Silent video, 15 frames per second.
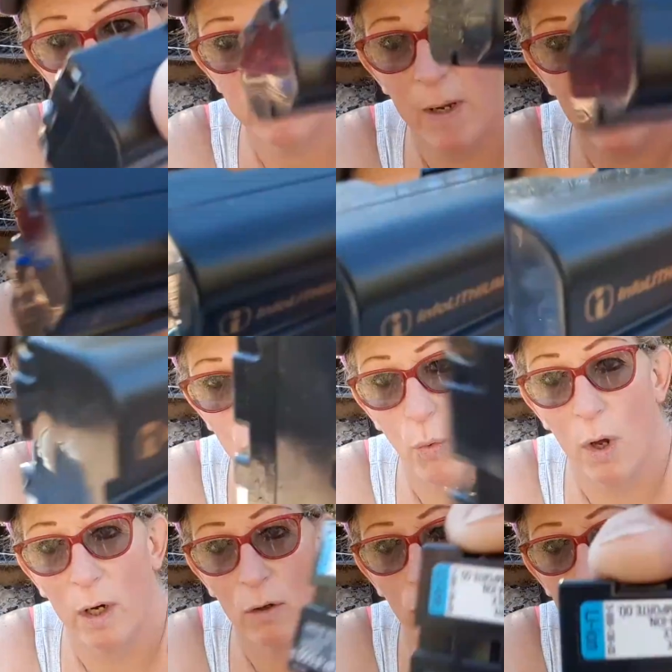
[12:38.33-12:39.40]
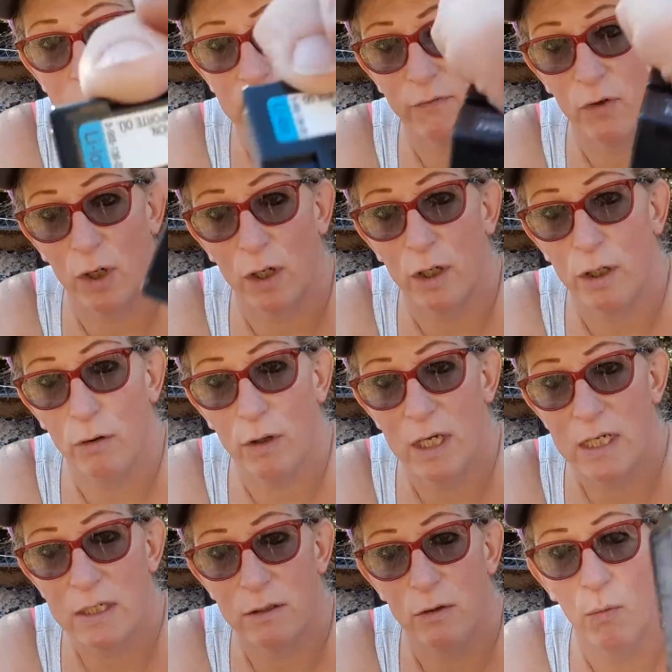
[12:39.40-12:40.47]
these batteries, and you want to always, if you're going to do
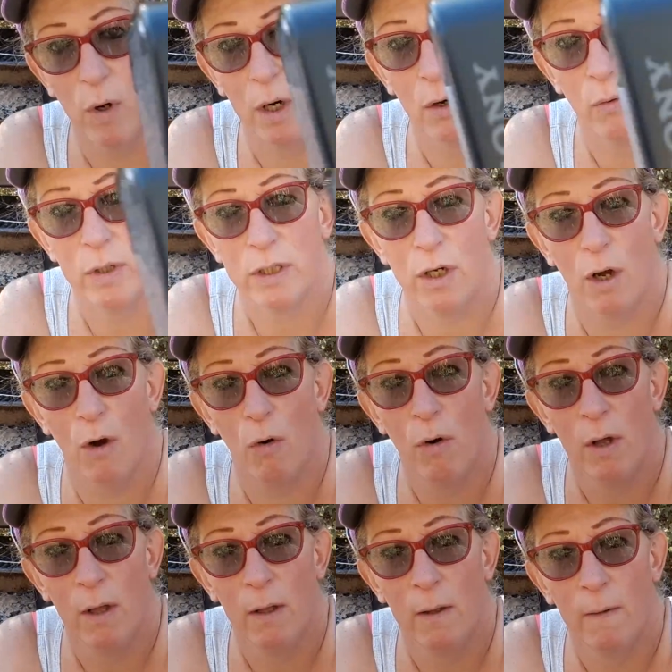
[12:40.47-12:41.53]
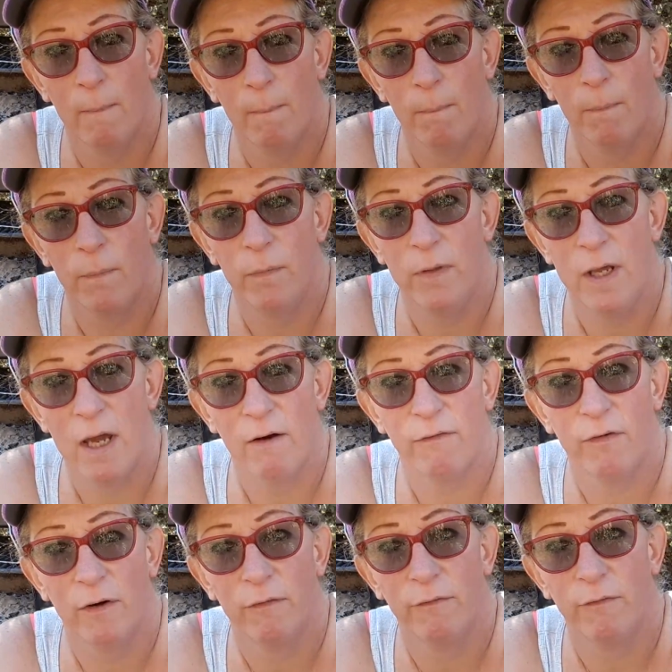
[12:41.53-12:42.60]
this, you want to always go the
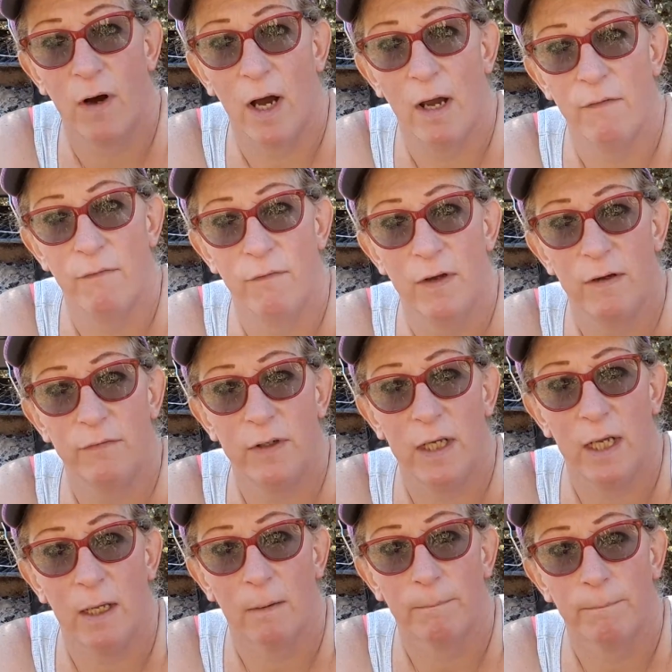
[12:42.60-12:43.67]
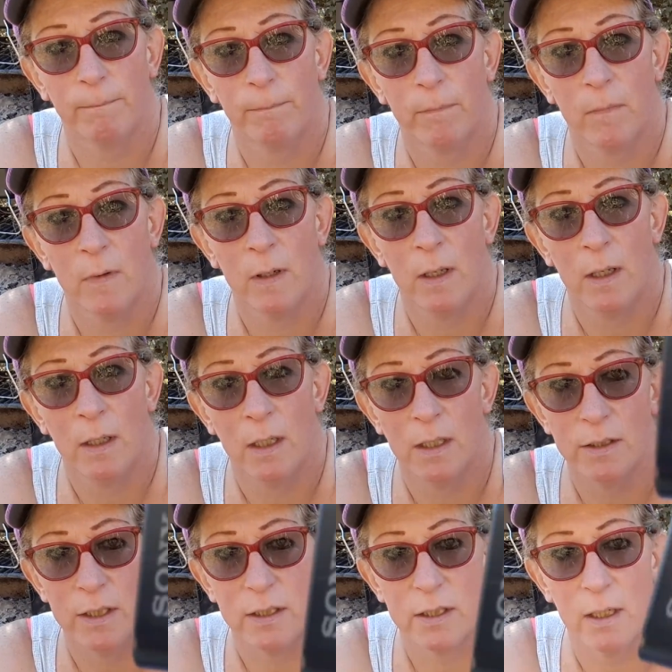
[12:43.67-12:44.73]
F550,
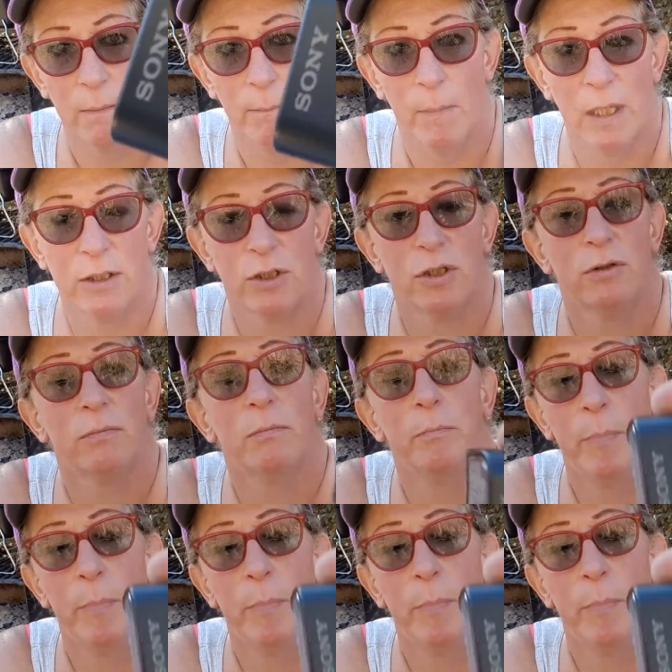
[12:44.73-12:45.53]
because it's a much